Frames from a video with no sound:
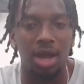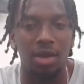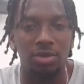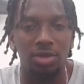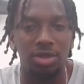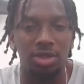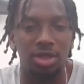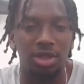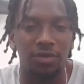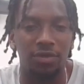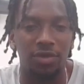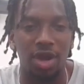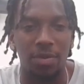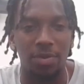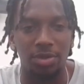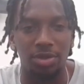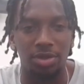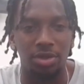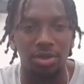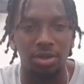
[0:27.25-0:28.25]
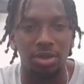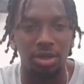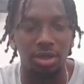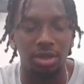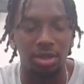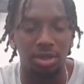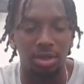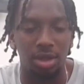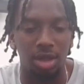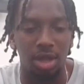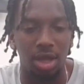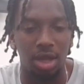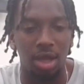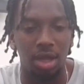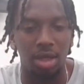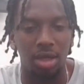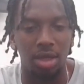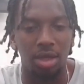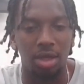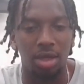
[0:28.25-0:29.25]
I was just looking for opportunity,
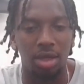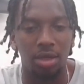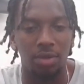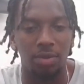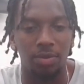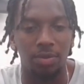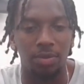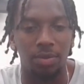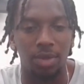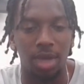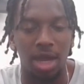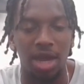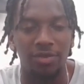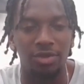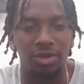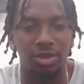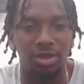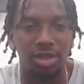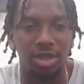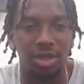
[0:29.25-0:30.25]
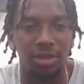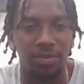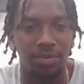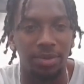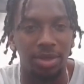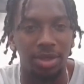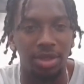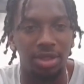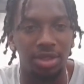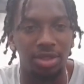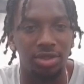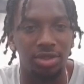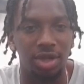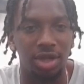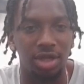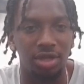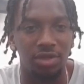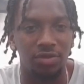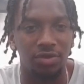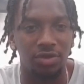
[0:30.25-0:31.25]
and after seeing Billy
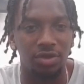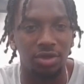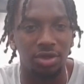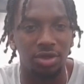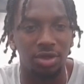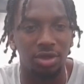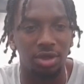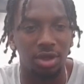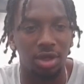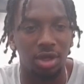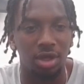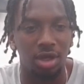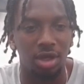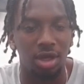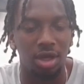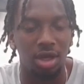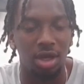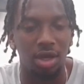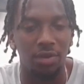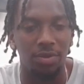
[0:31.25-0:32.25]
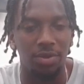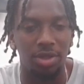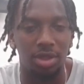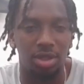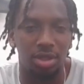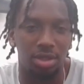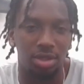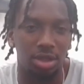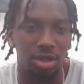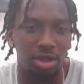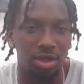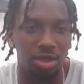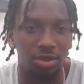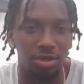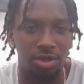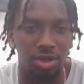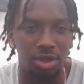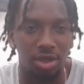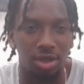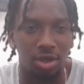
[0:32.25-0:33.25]
transfer, and it
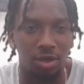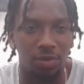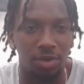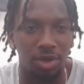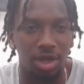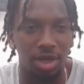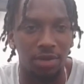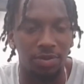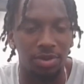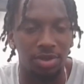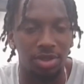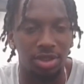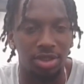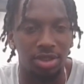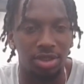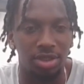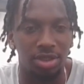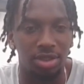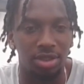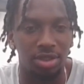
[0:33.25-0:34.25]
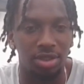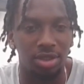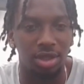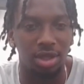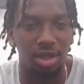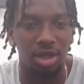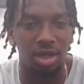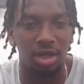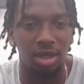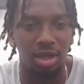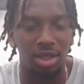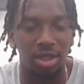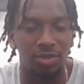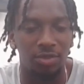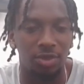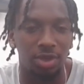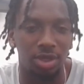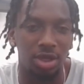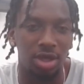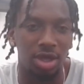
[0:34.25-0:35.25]
was an open competition. That's
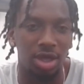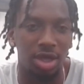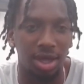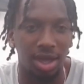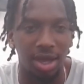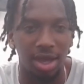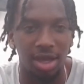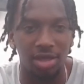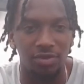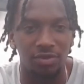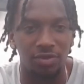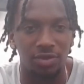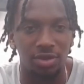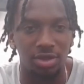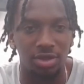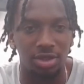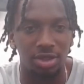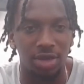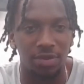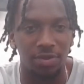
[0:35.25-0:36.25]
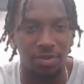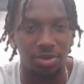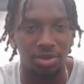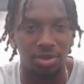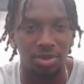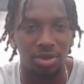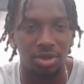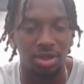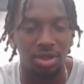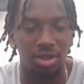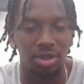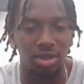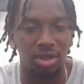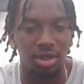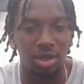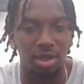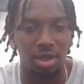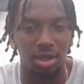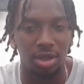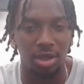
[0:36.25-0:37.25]
really all I can ask for is just opportunity,
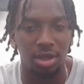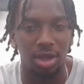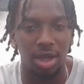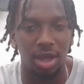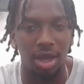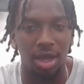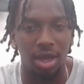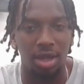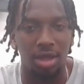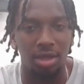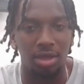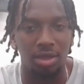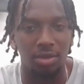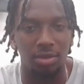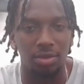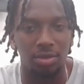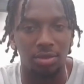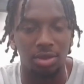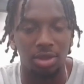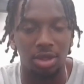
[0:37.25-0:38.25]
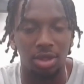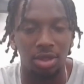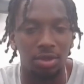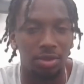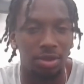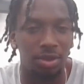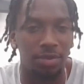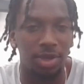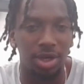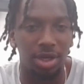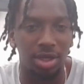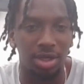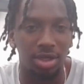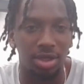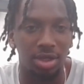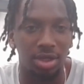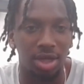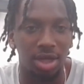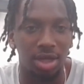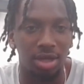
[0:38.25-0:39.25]
and they made it
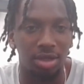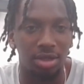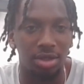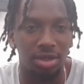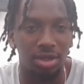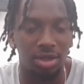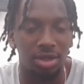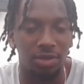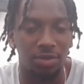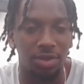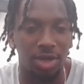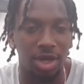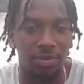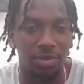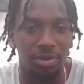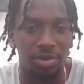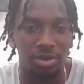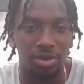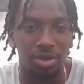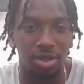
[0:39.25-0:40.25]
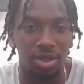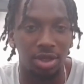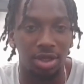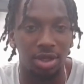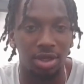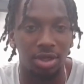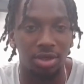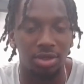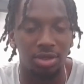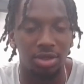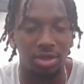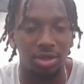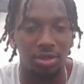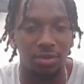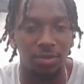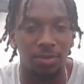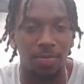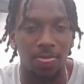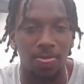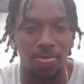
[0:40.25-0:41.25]
clear that there'd be opportunity here. So